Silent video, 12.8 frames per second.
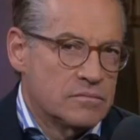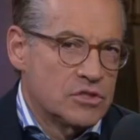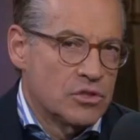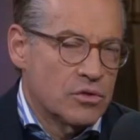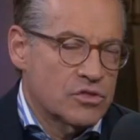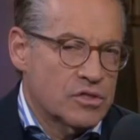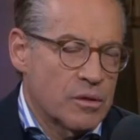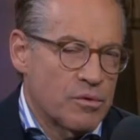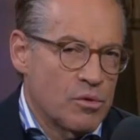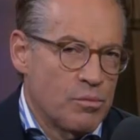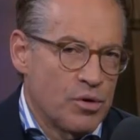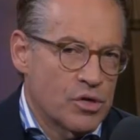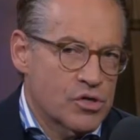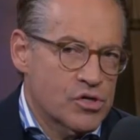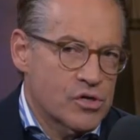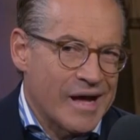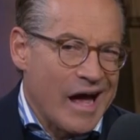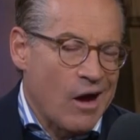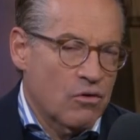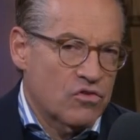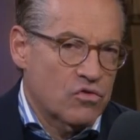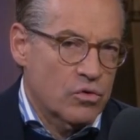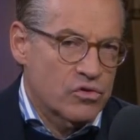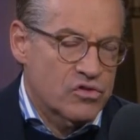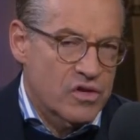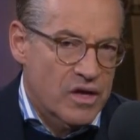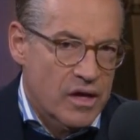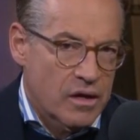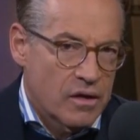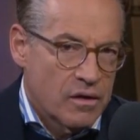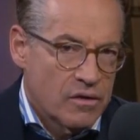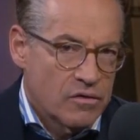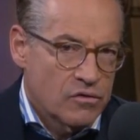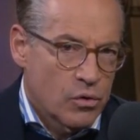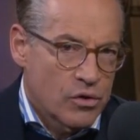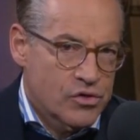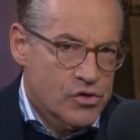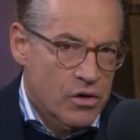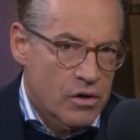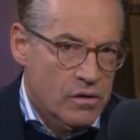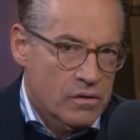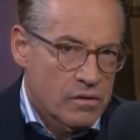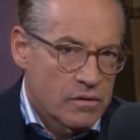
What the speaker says: George W. Bush outsourcing torture.